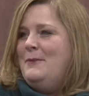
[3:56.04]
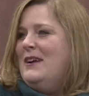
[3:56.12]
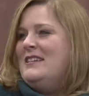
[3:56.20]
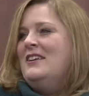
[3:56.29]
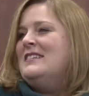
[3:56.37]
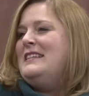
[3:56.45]

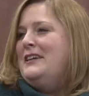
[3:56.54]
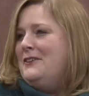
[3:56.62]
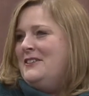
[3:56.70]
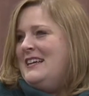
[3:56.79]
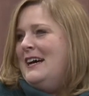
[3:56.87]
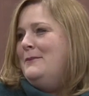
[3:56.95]
breaks all
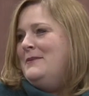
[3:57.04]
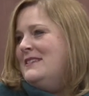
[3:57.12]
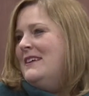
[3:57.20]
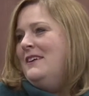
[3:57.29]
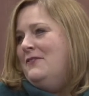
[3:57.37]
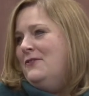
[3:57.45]
stereotypes
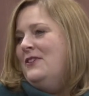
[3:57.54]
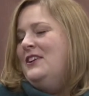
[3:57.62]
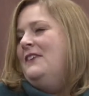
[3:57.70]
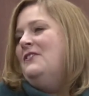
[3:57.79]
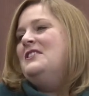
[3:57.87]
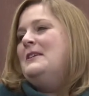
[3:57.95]

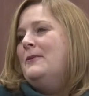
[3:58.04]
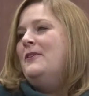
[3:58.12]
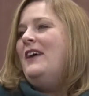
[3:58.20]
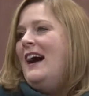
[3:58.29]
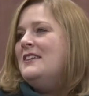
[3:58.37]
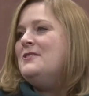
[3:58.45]
of your
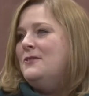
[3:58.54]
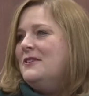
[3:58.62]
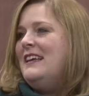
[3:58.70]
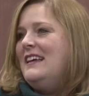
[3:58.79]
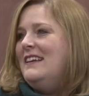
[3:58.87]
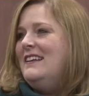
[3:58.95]
typical high school
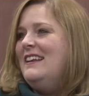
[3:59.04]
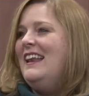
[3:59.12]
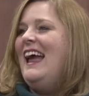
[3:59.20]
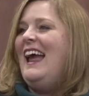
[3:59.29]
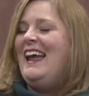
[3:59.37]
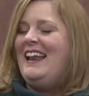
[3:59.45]
kid,
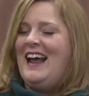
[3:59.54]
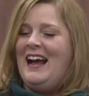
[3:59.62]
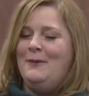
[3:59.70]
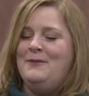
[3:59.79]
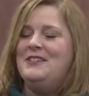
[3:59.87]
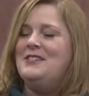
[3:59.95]
and I'm